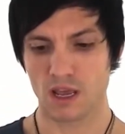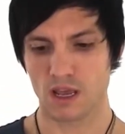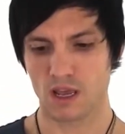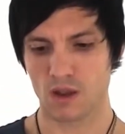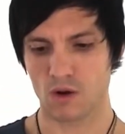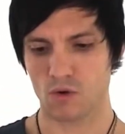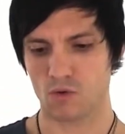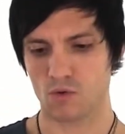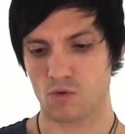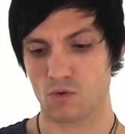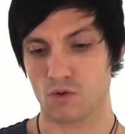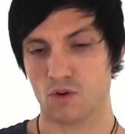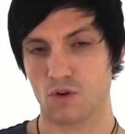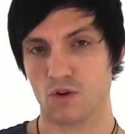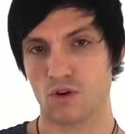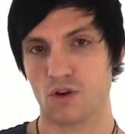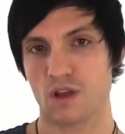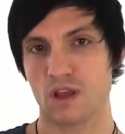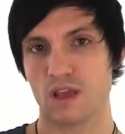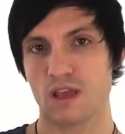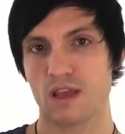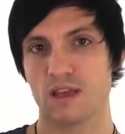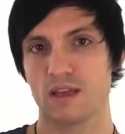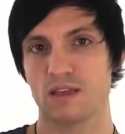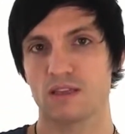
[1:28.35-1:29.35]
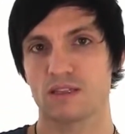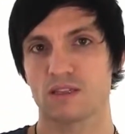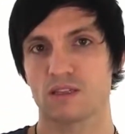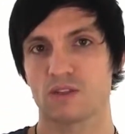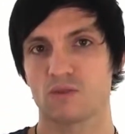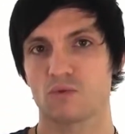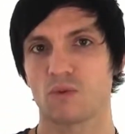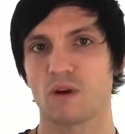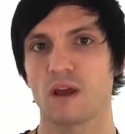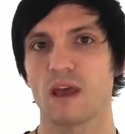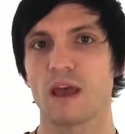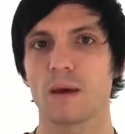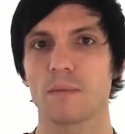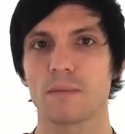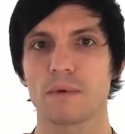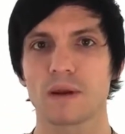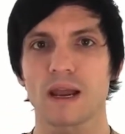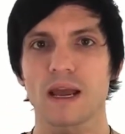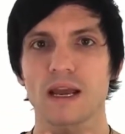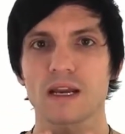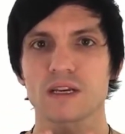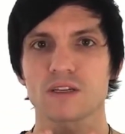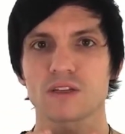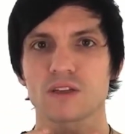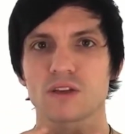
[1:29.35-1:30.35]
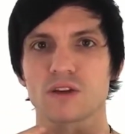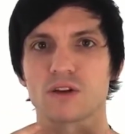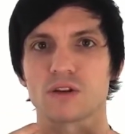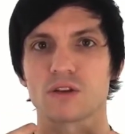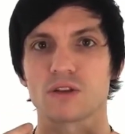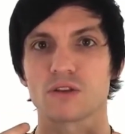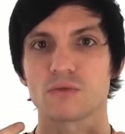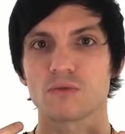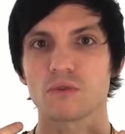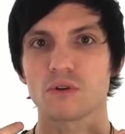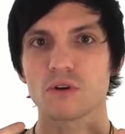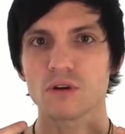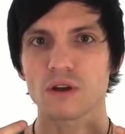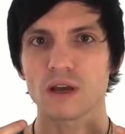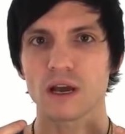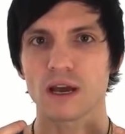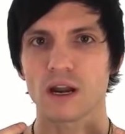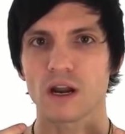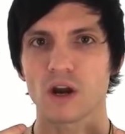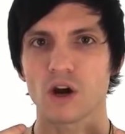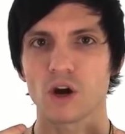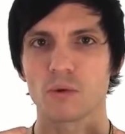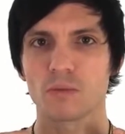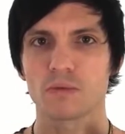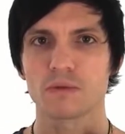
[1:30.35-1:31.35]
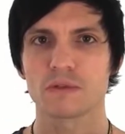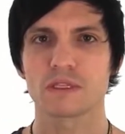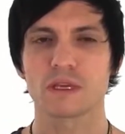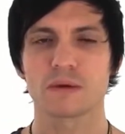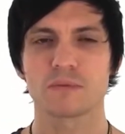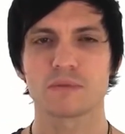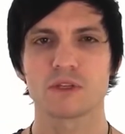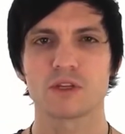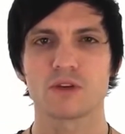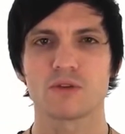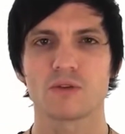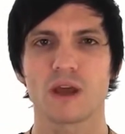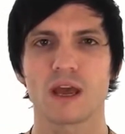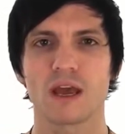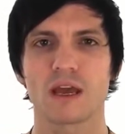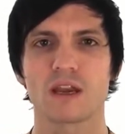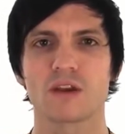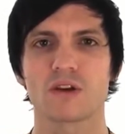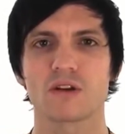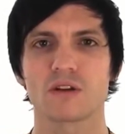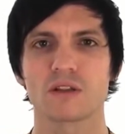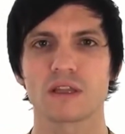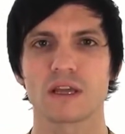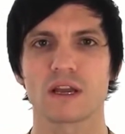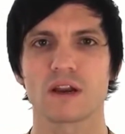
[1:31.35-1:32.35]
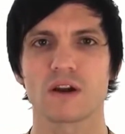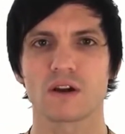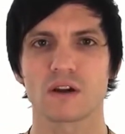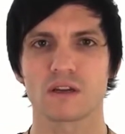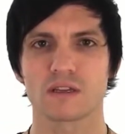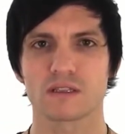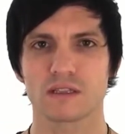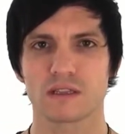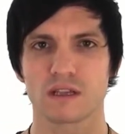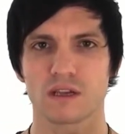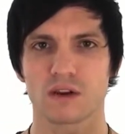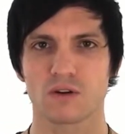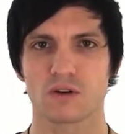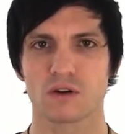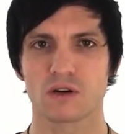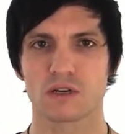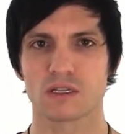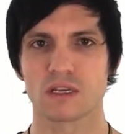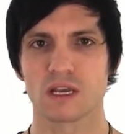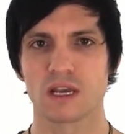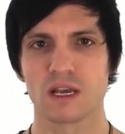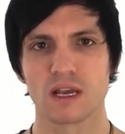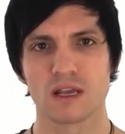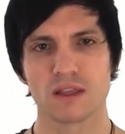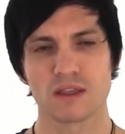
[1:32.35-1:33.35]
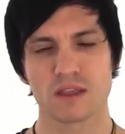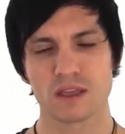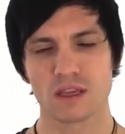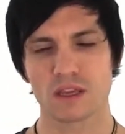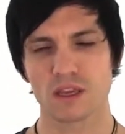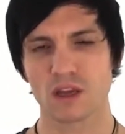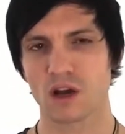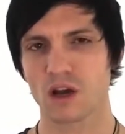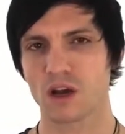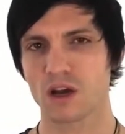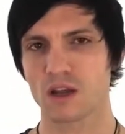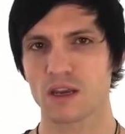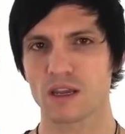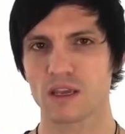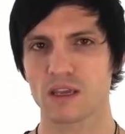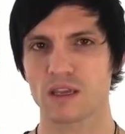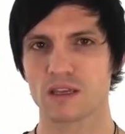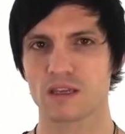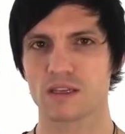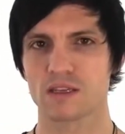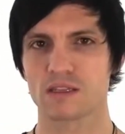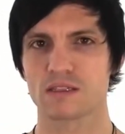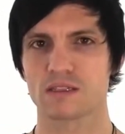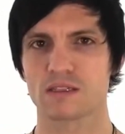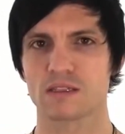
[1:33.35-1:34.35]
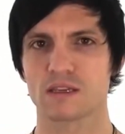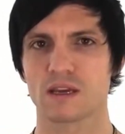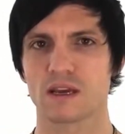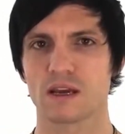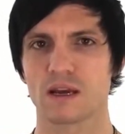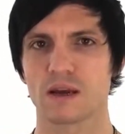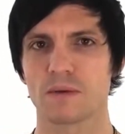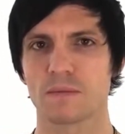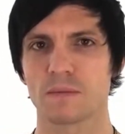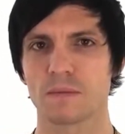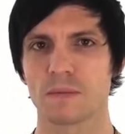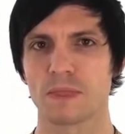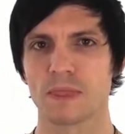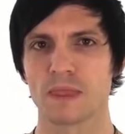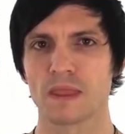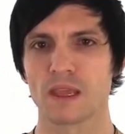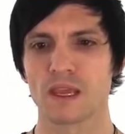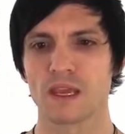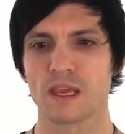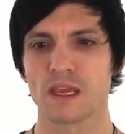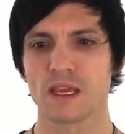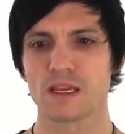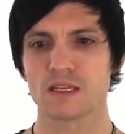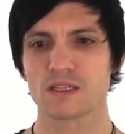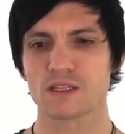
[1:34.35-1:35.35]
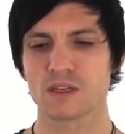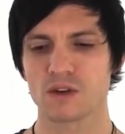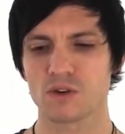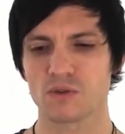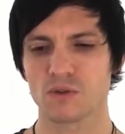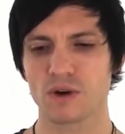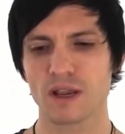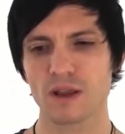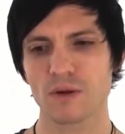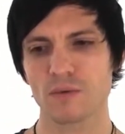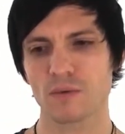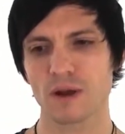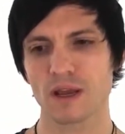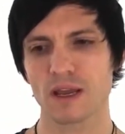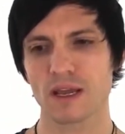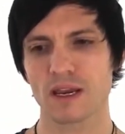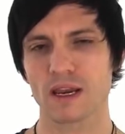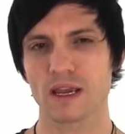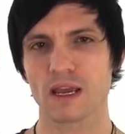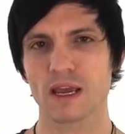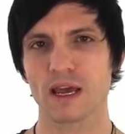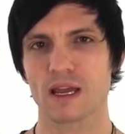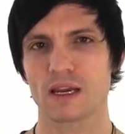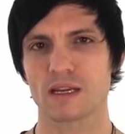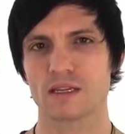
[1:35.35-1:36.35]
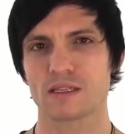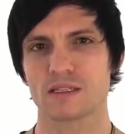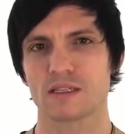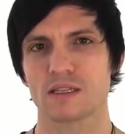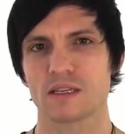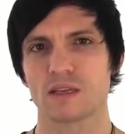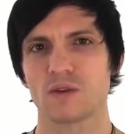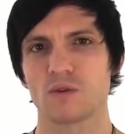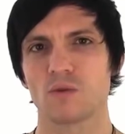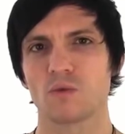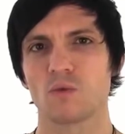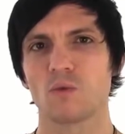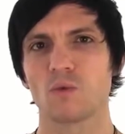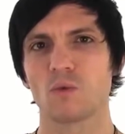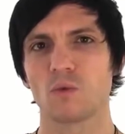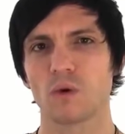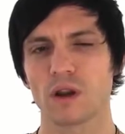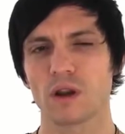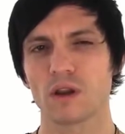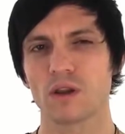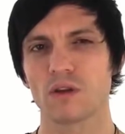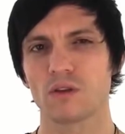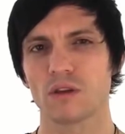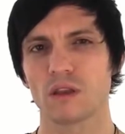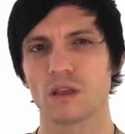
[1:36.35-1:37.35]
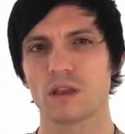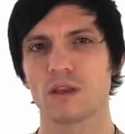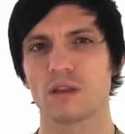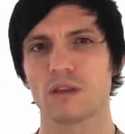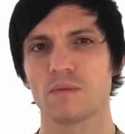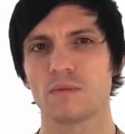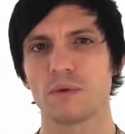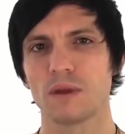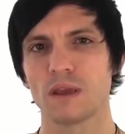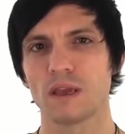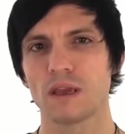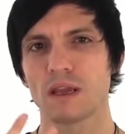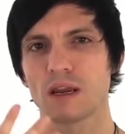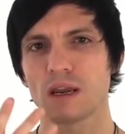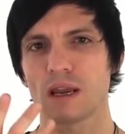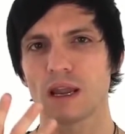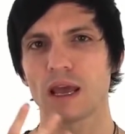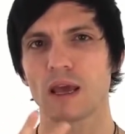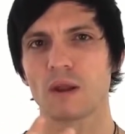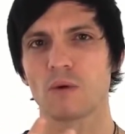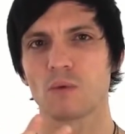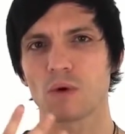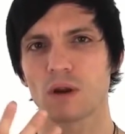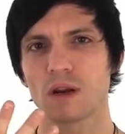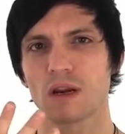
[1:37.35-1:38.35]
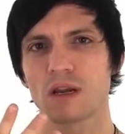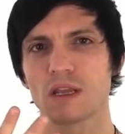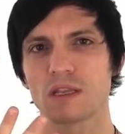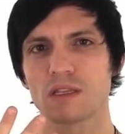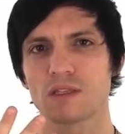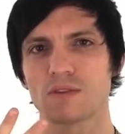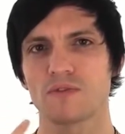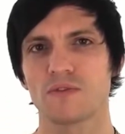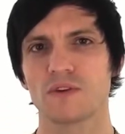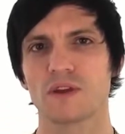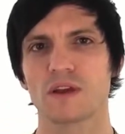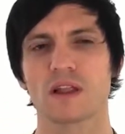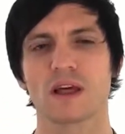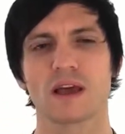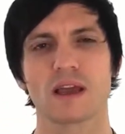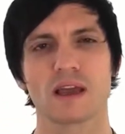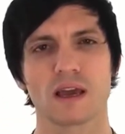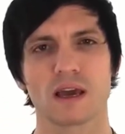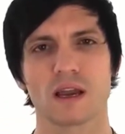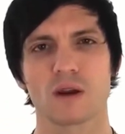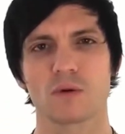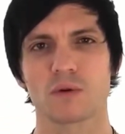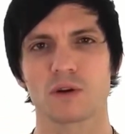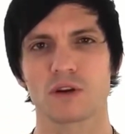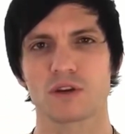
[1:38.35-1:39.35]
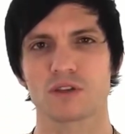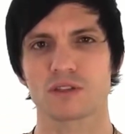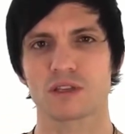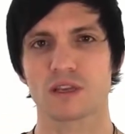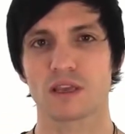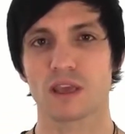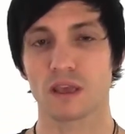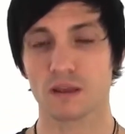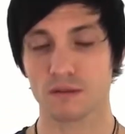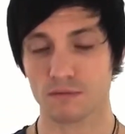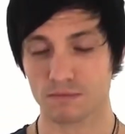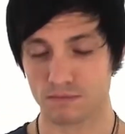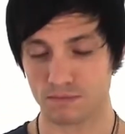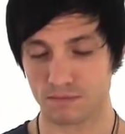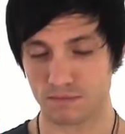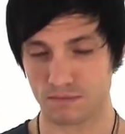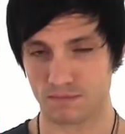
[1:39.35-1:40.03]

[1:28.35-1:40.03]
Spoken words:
It raises way up, and actually your throat kind of opens up too, and your larynx lowers. The yawn is it's a great way to kind of see where you need to be and what it needs to feel like kind of when you're singing.